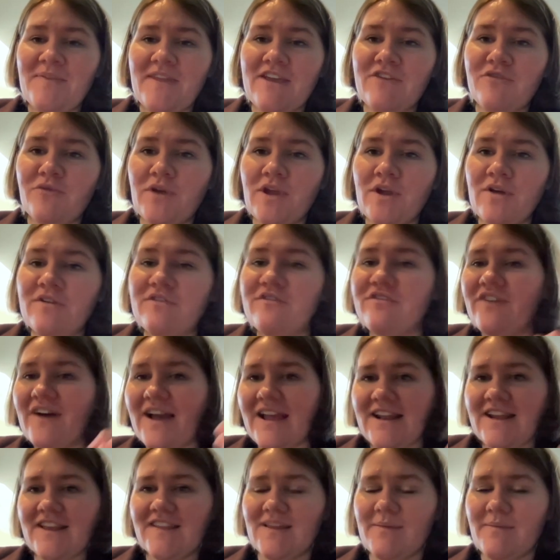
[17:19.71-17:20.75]
if we are
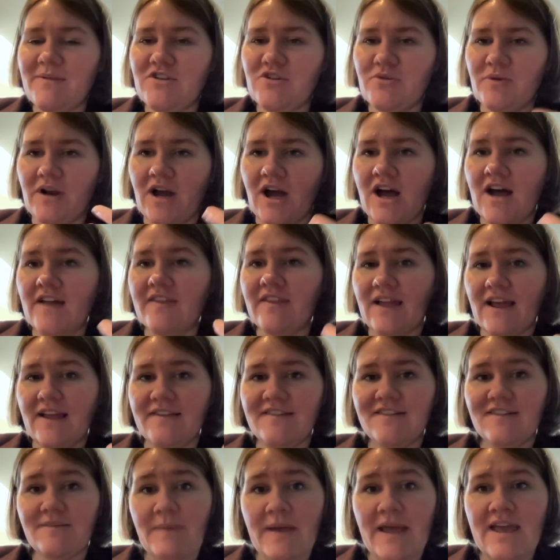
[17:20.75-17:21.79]
inviting them into an online
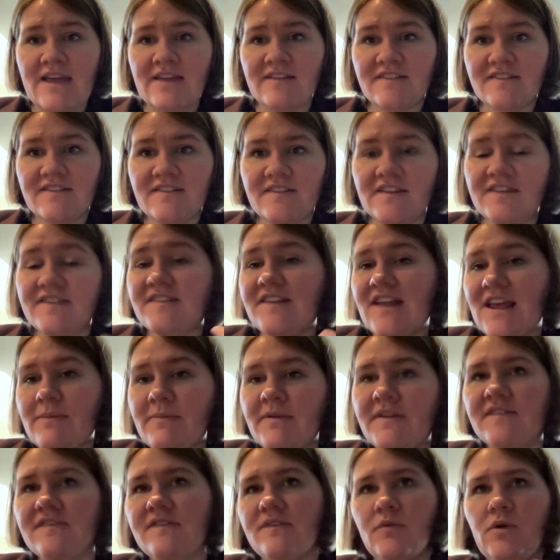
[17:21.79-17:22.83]
space, the same
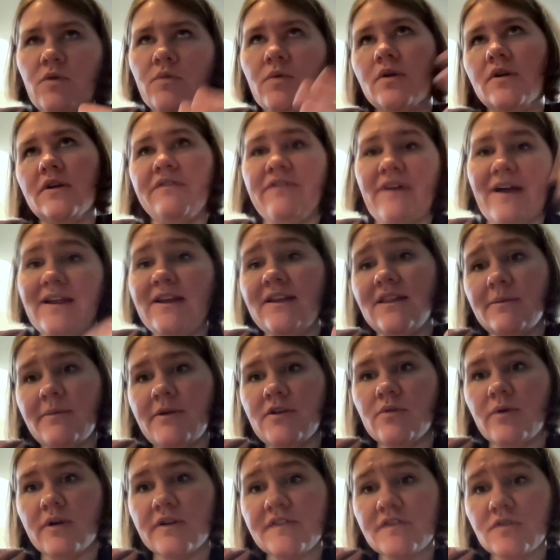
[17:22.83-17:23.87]
as when we're inviting them
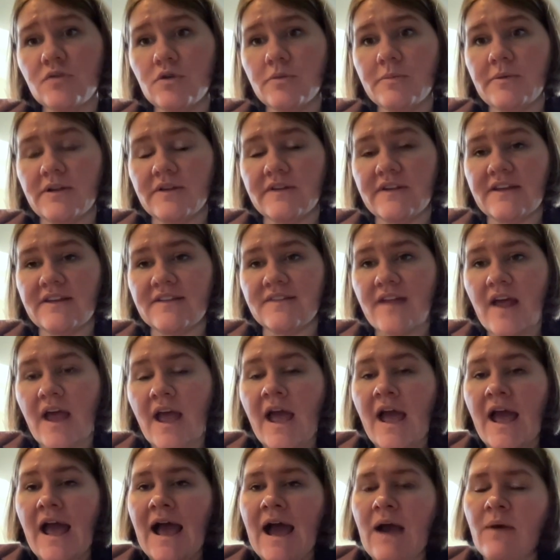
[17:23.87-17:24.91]
into our school buildings,
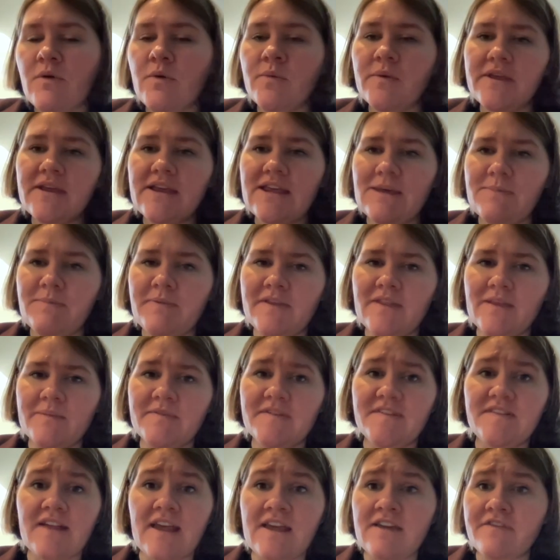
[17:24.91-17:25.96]
how are we keeping them
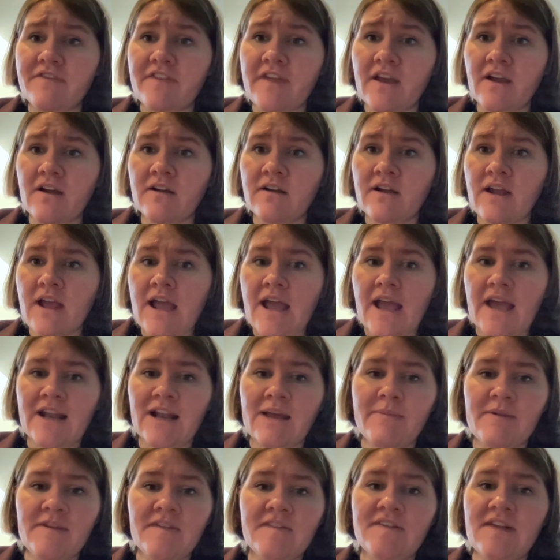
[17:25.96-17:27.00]
safe there? And
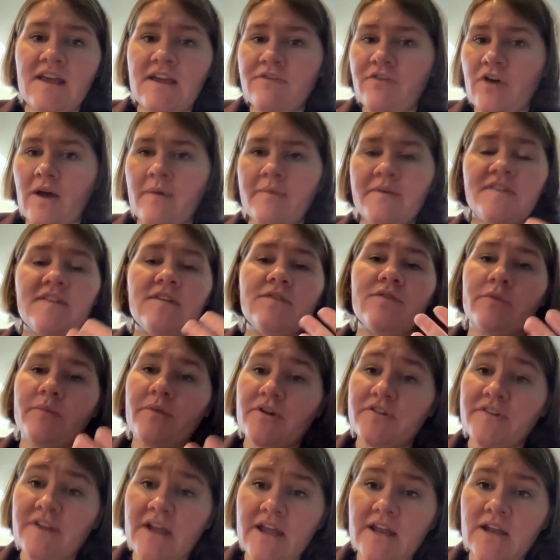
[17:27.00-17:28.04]
I mean safe, obviously, from
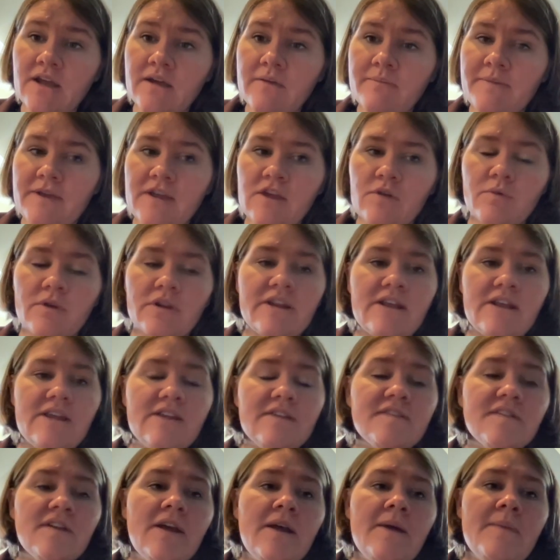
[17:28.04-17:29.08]
their data being
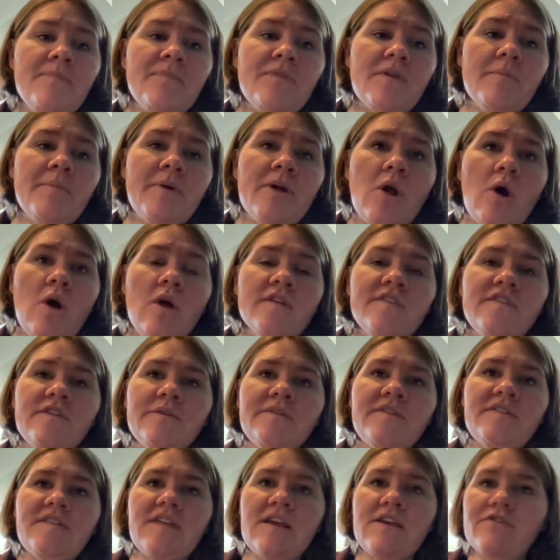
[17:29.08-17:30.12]
released, but also
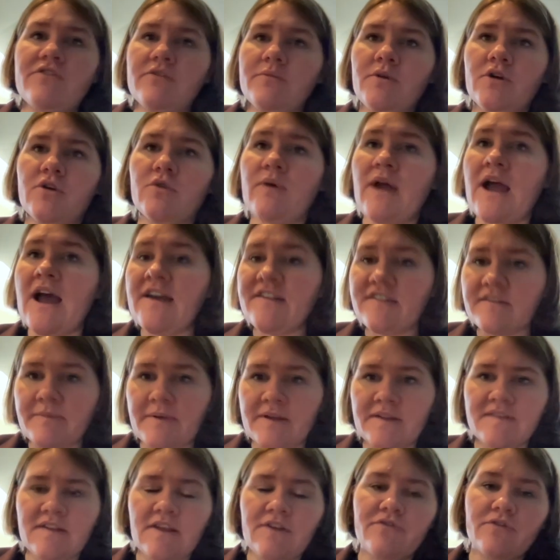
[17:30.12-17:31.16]
safe from
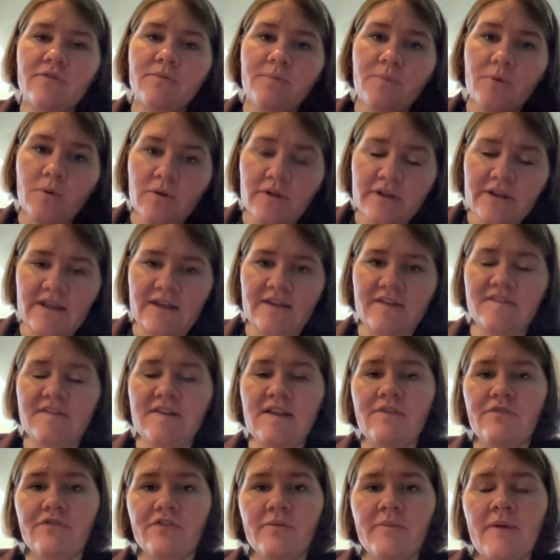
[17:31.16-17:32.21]
harassment, safe from bullying,
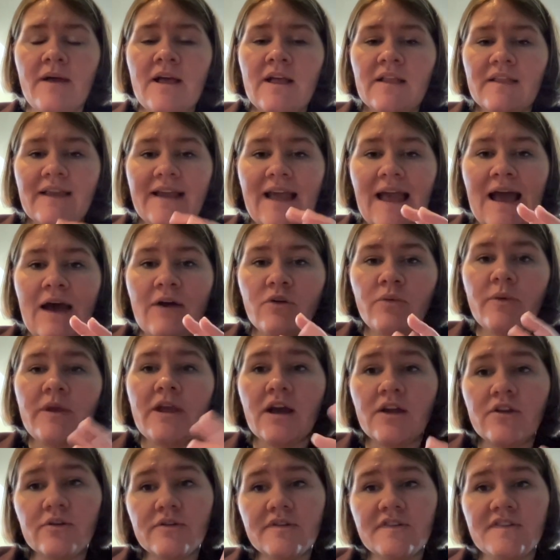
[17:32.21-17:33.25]
safe from like how do we
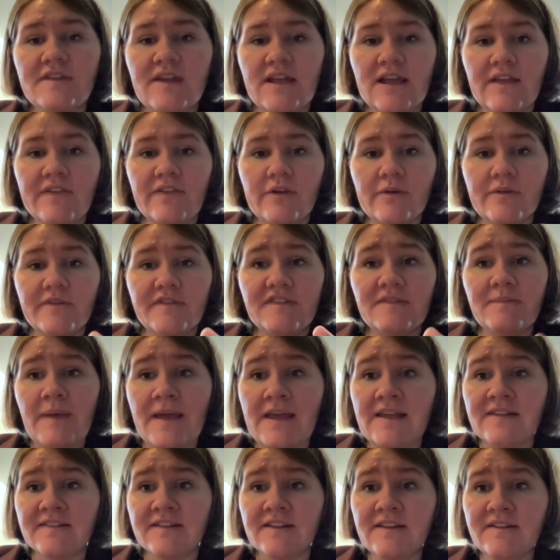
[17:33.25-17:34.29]
understand those
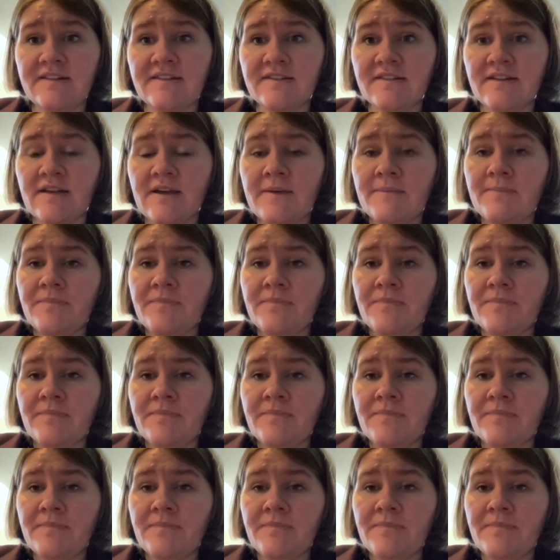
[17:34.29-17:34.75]
spaces?